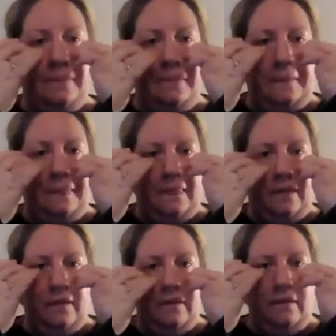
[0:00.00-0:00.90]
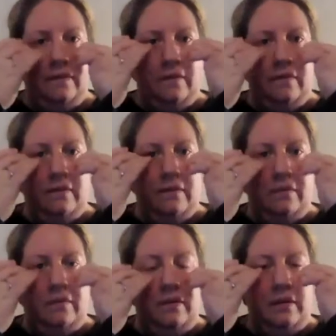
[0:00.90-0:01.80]

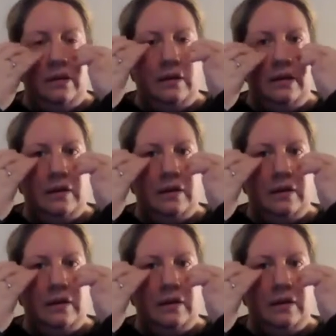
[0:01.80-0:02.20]
(no one is talking)